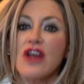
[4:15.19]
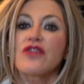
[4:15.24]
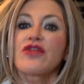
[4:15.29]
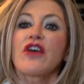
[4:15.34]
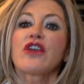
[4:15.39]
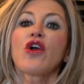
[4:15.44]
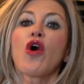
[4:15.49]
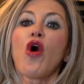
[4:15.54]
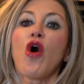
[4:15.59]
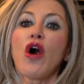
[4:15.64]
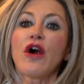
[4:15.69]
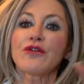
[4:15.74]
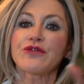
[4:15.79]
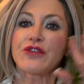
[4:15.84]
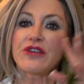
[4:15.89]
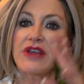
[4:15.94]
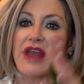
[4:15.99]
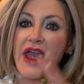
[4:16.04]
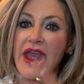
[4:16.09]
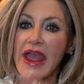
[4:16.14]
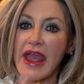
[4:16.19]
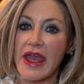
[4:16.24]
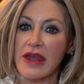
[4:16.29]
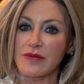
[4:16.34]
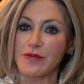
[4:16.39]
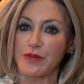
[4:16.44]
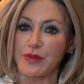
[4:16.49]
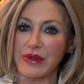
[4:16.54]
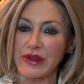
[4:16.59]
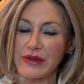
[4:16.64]
they often
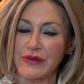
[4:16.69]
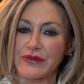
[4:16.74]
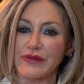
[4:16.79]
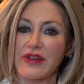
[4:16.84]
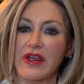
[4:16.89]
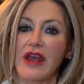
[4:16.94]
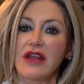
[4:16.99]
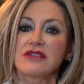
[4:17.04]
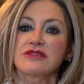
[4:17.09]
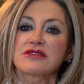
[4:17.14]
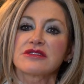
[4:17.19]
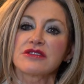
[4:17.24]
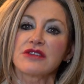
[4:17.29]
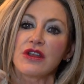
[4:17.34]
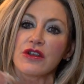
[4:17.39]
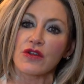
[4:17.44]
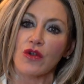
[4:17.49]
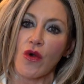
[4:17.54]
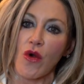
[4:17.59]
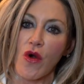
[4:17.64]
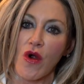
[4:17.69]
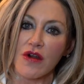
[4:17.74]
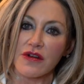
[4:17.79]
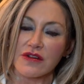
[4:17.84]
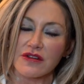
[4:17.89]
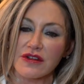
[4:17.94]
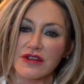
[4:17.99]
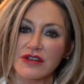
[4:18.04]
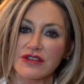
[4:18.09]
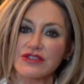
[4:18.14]
add beef tendon and
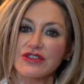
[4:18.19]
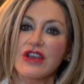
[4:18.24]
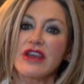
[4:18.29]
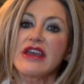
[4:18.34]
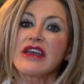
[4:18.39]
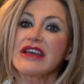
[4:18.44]
cartilage